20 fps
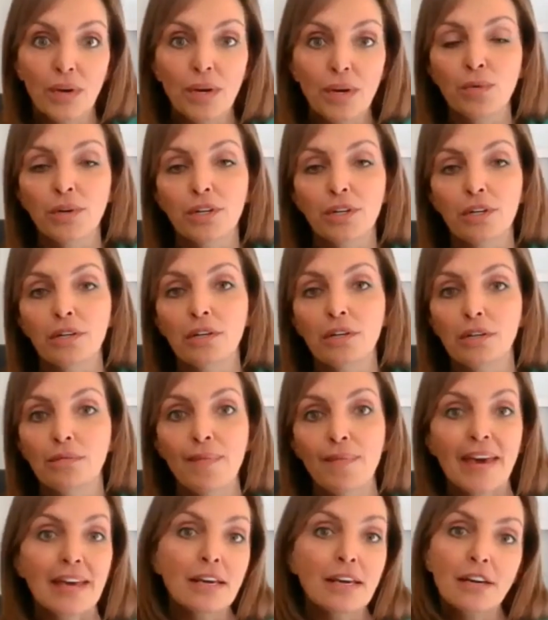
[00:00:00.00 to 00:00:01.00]
we were
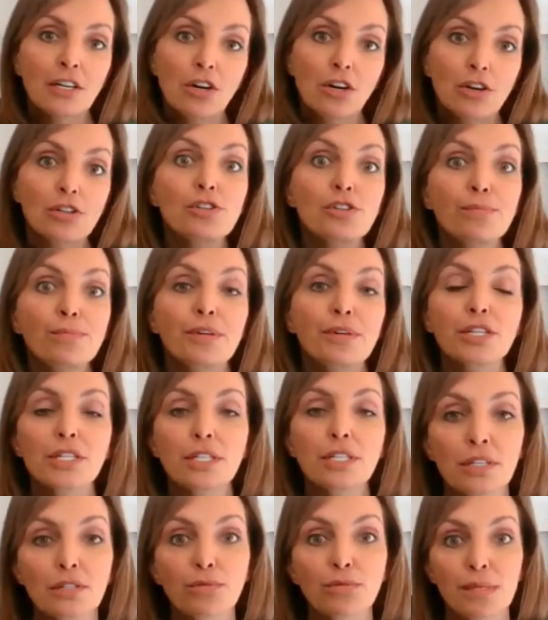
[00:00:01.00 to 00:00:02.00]
making a
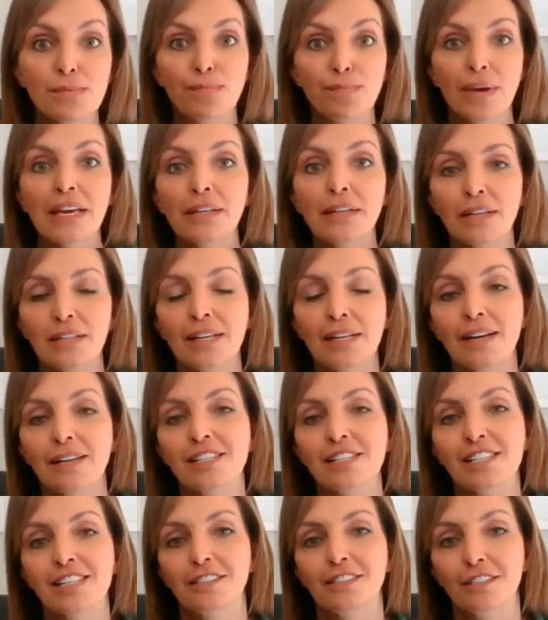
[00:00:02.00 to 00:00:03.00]
contribution that was bigger than
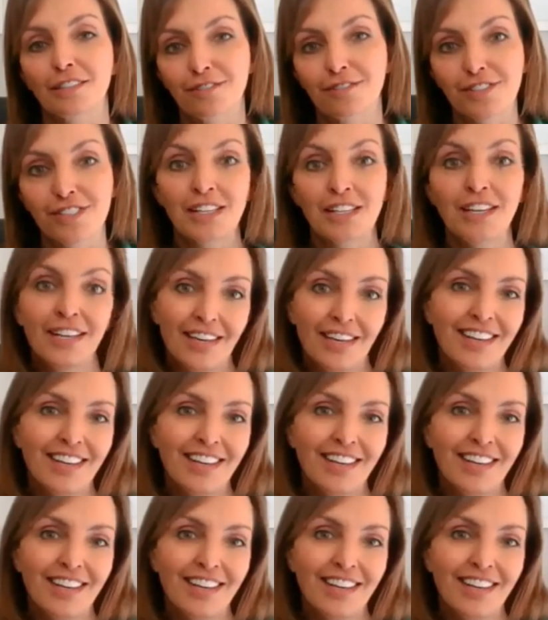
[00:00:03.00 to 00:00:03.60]
ourselves.